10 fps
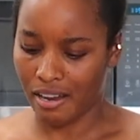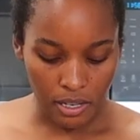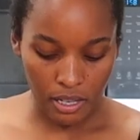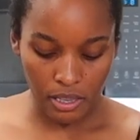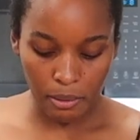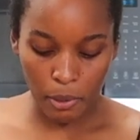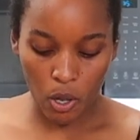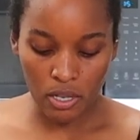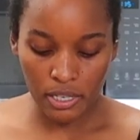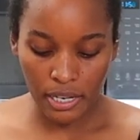Cut them
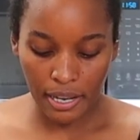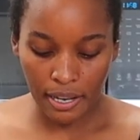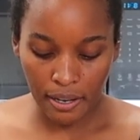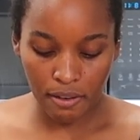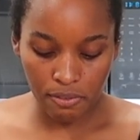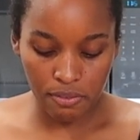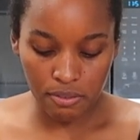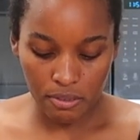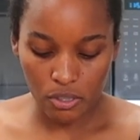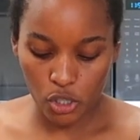all in half,
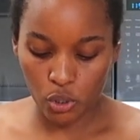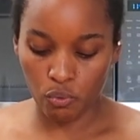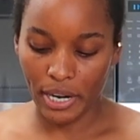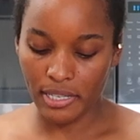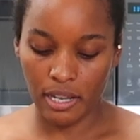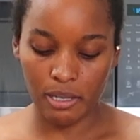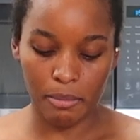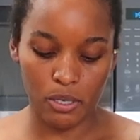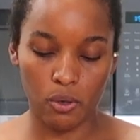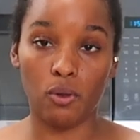just right down the
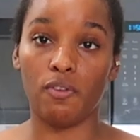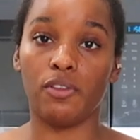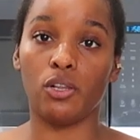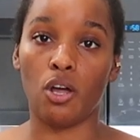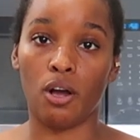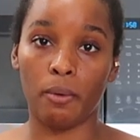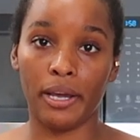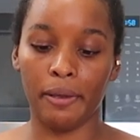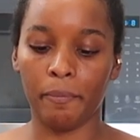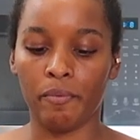middle, the long way.